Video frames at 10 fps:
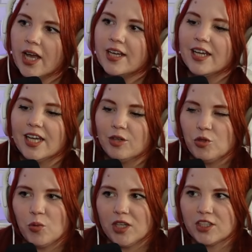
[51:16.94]
And if
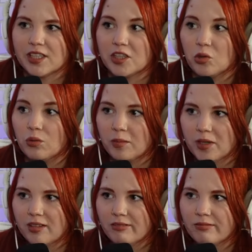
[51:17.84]
you watch Little
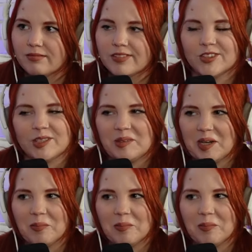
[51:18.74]
Women, you'll see what I